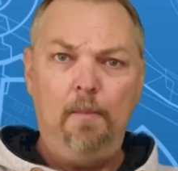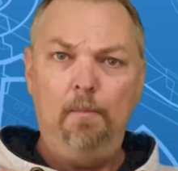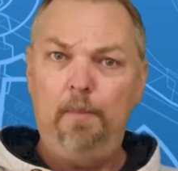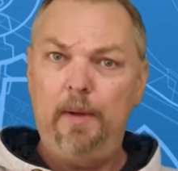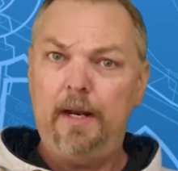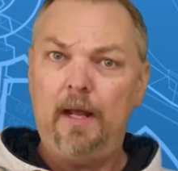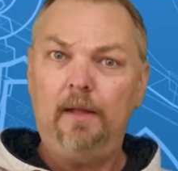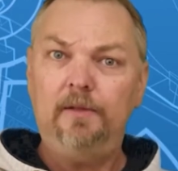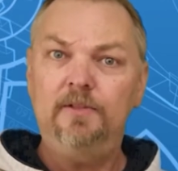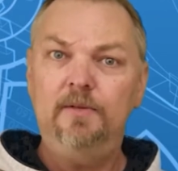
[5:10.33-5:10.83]

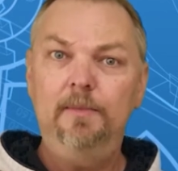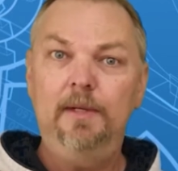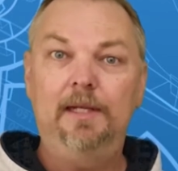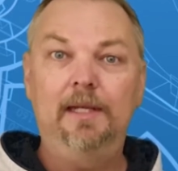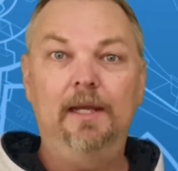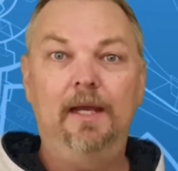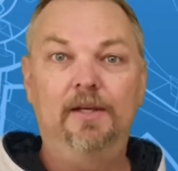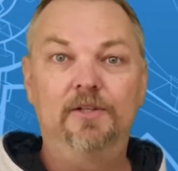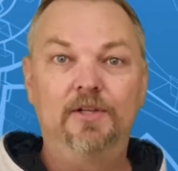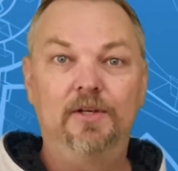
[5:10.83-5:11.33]
But
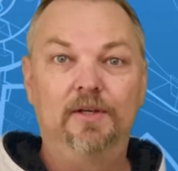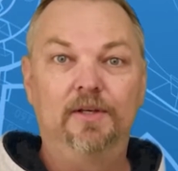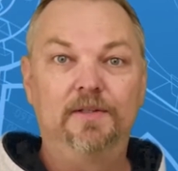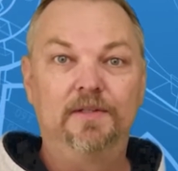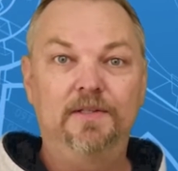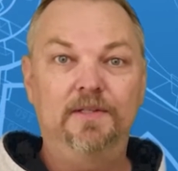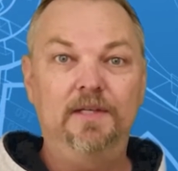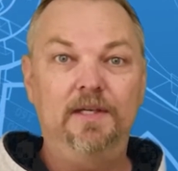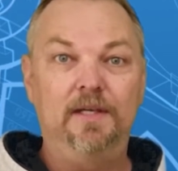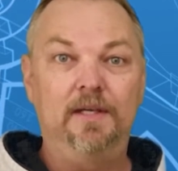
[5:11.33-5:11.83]
ultimately, as you can
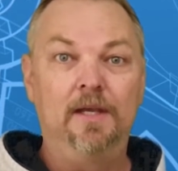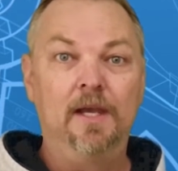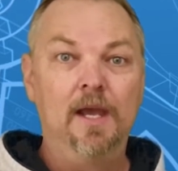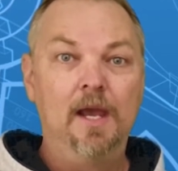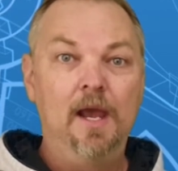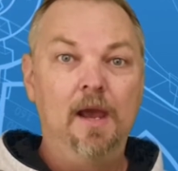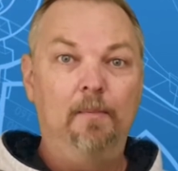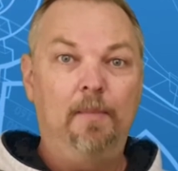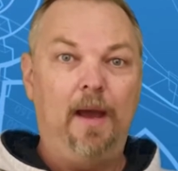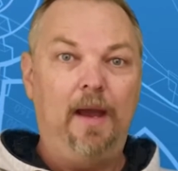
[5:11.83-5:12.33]
see,
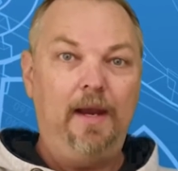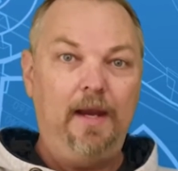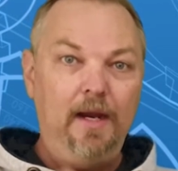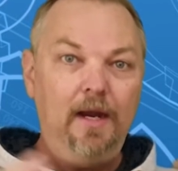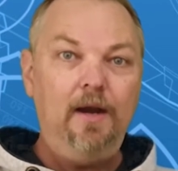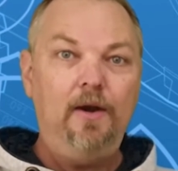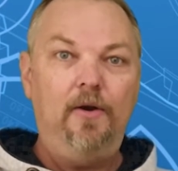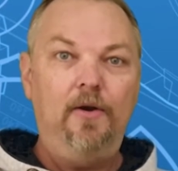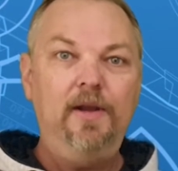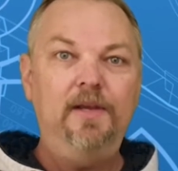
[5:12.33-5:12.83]
by
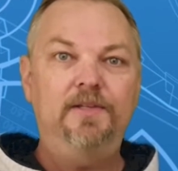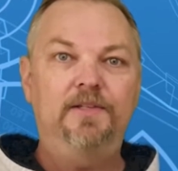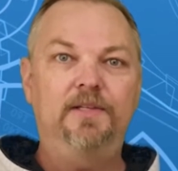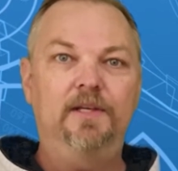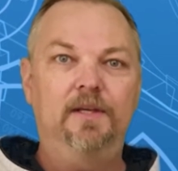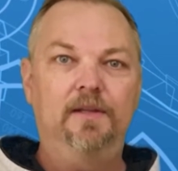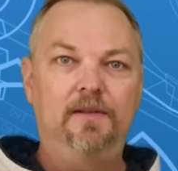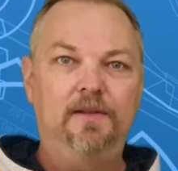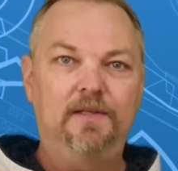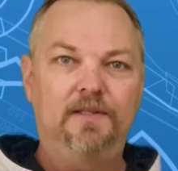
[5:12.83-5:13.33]

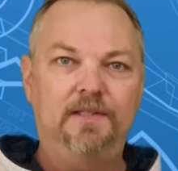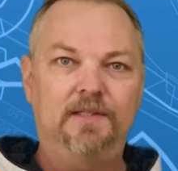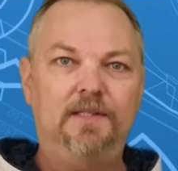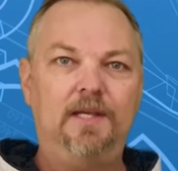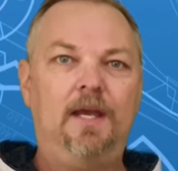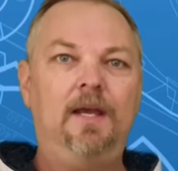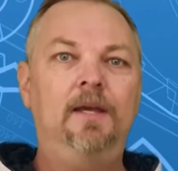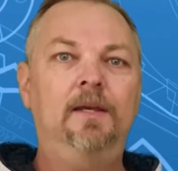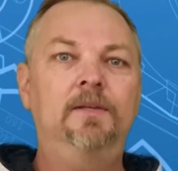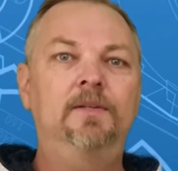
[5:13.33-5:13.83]
increasing the
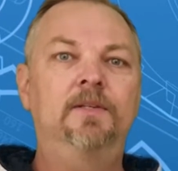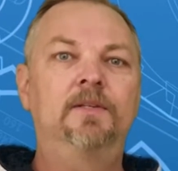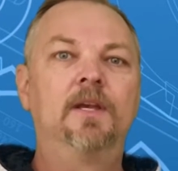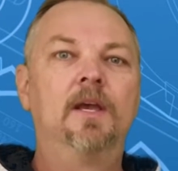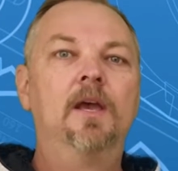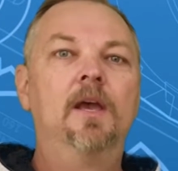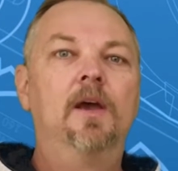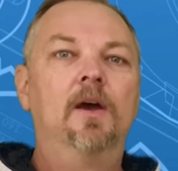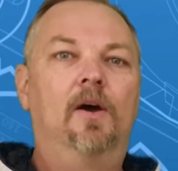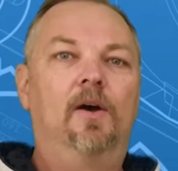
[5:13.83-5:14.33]
size
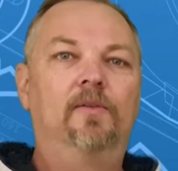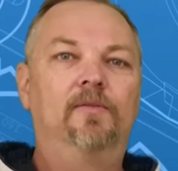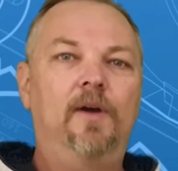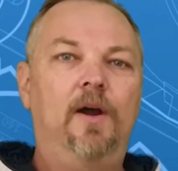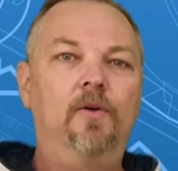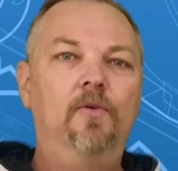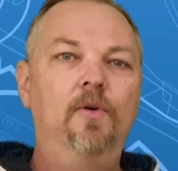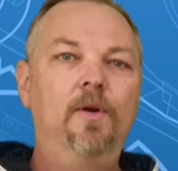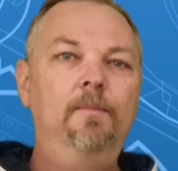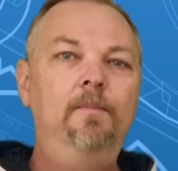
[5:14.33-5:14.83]
of
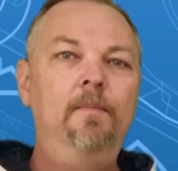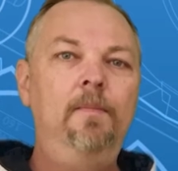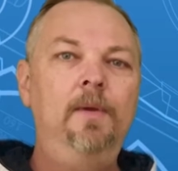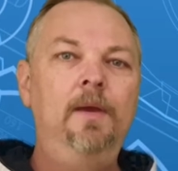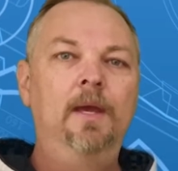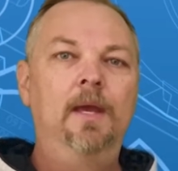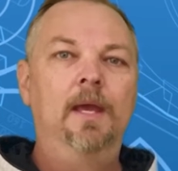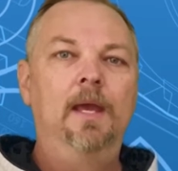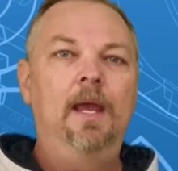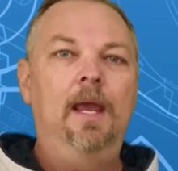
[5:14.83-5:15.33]
our
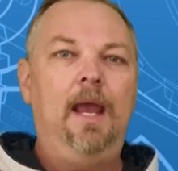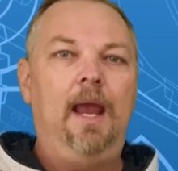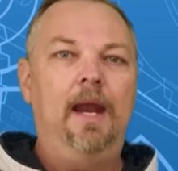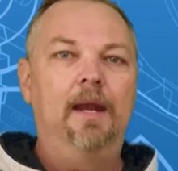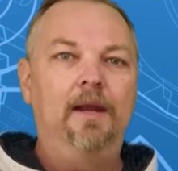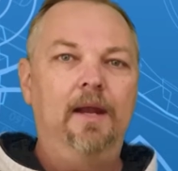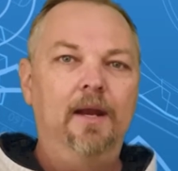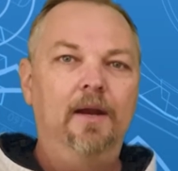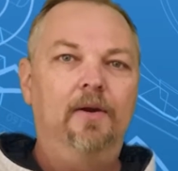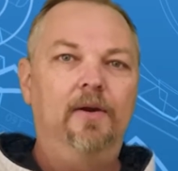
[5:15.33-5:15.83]
rim
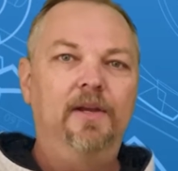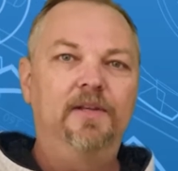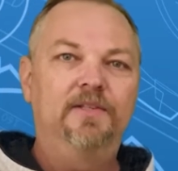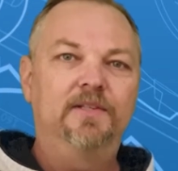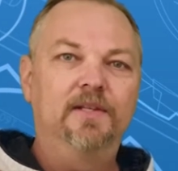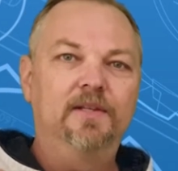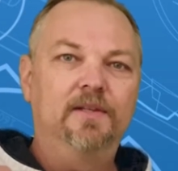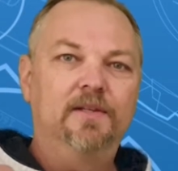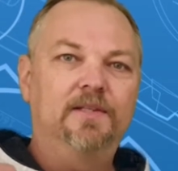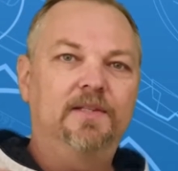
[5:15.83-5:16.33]
and
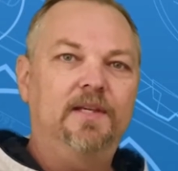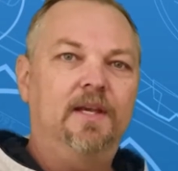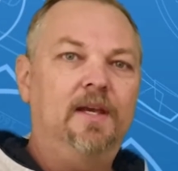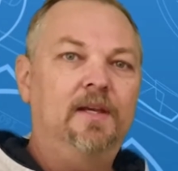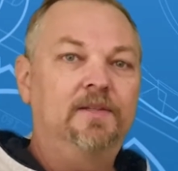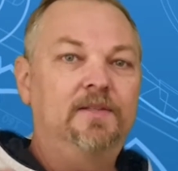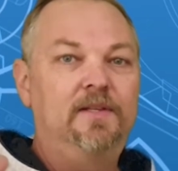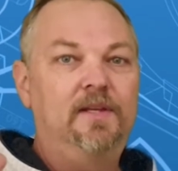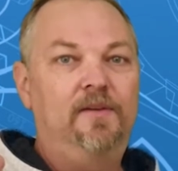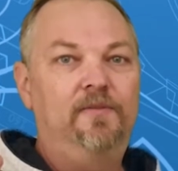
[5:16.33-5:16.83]
increasing the
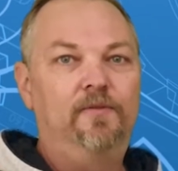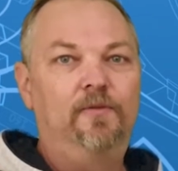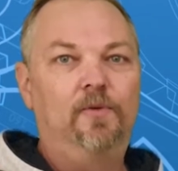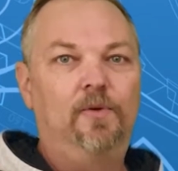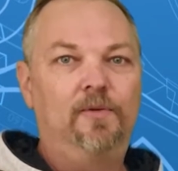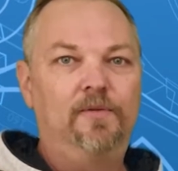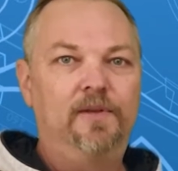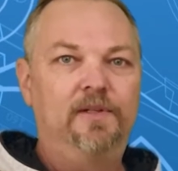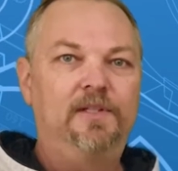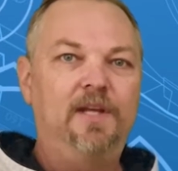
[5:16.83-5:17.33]
size,
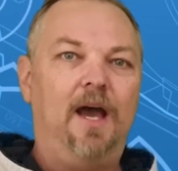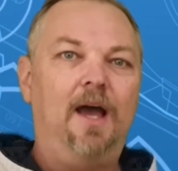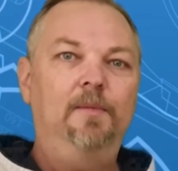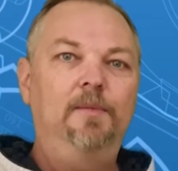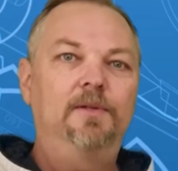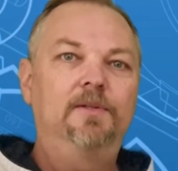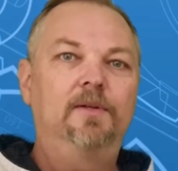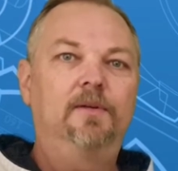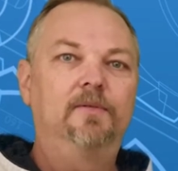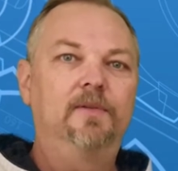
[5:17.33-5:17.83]
therefore, of the
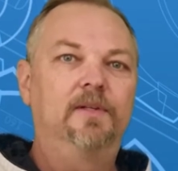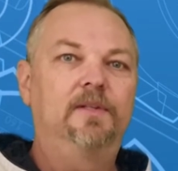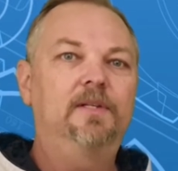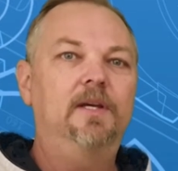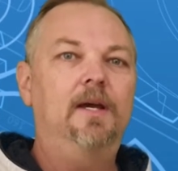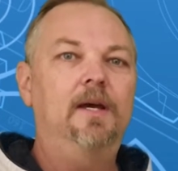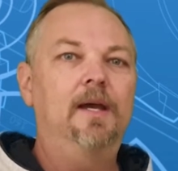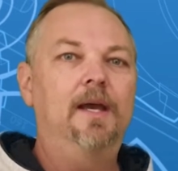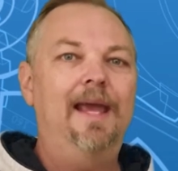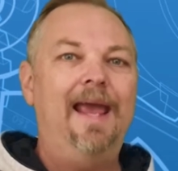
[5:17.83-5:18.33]
diameter of the
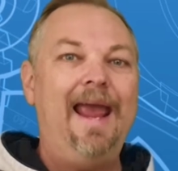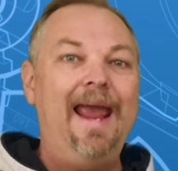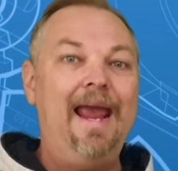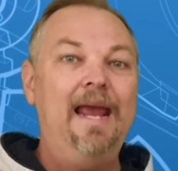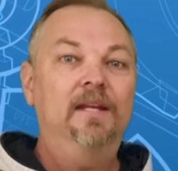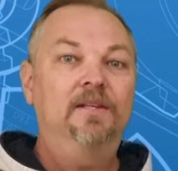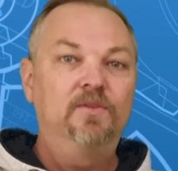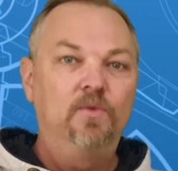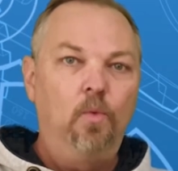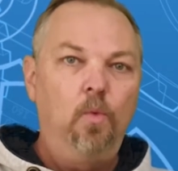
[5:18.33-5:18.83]
tyre,
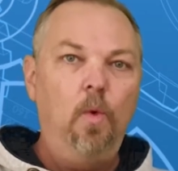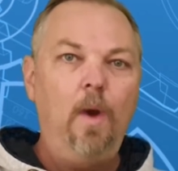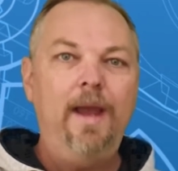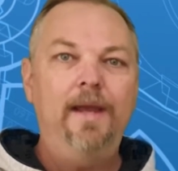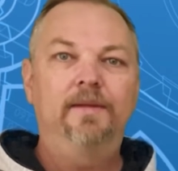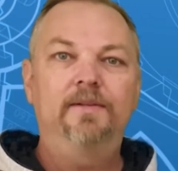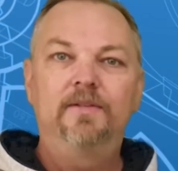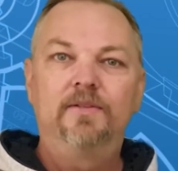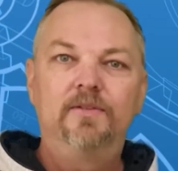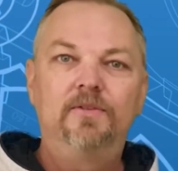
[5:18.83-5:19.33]
adds
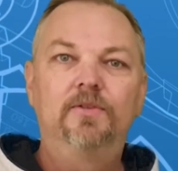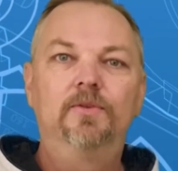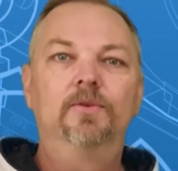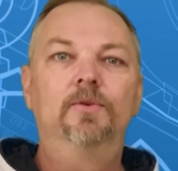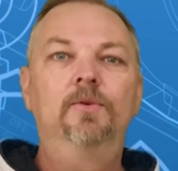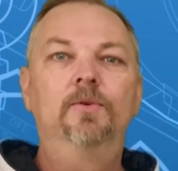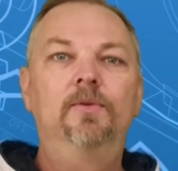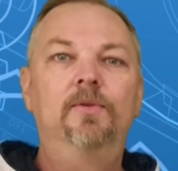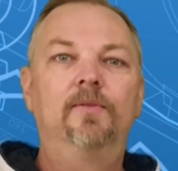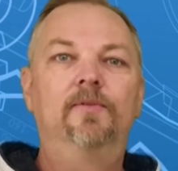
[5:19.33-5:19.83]
weight
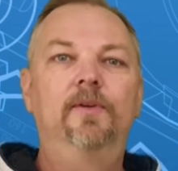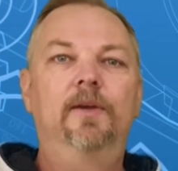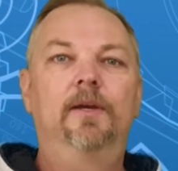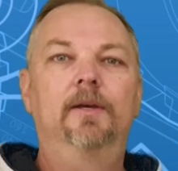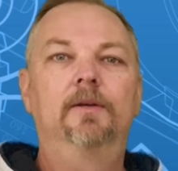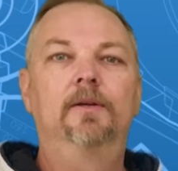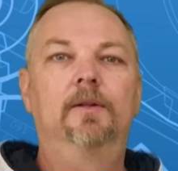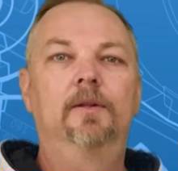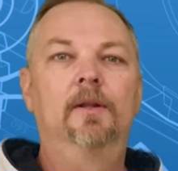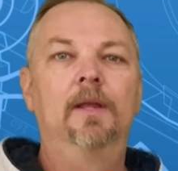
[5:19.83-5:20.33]
to the
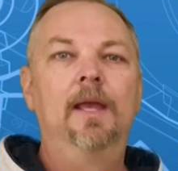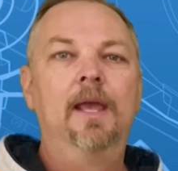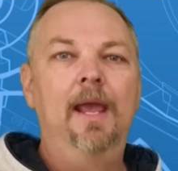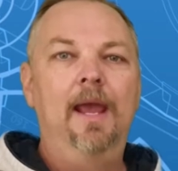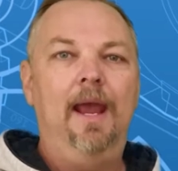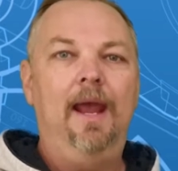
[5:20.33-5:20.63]
vehicle,